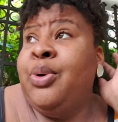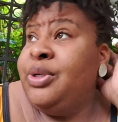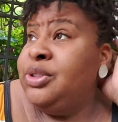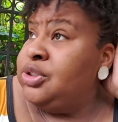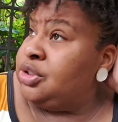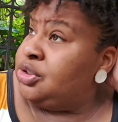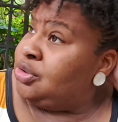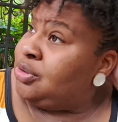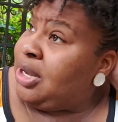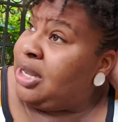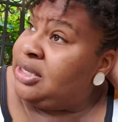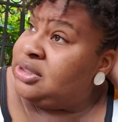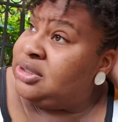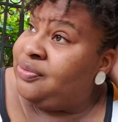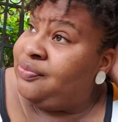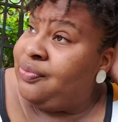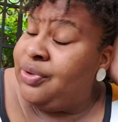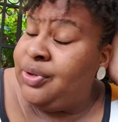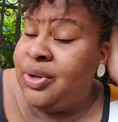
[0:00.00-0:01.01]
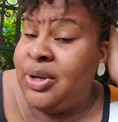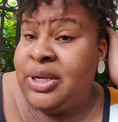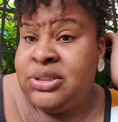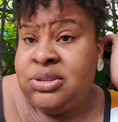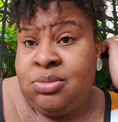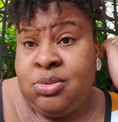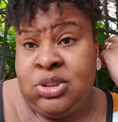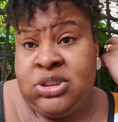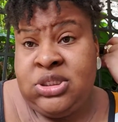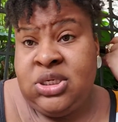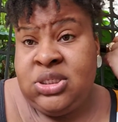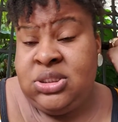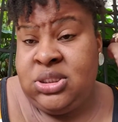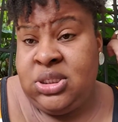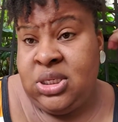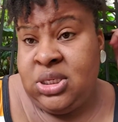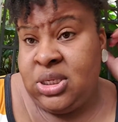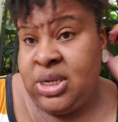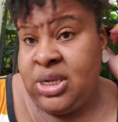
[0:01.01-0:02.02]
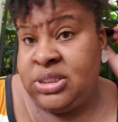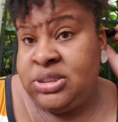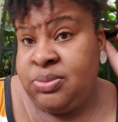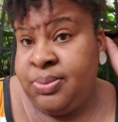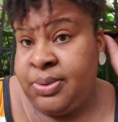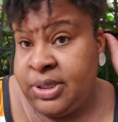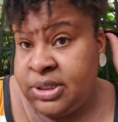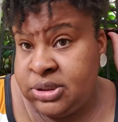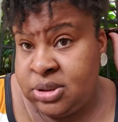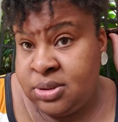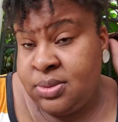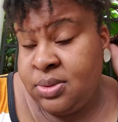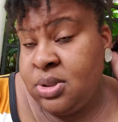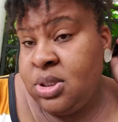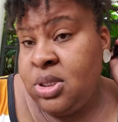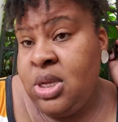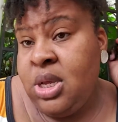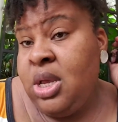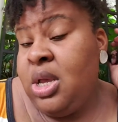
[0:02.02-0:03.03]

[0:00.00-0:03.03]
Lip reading: going to try to video as much of it as possible.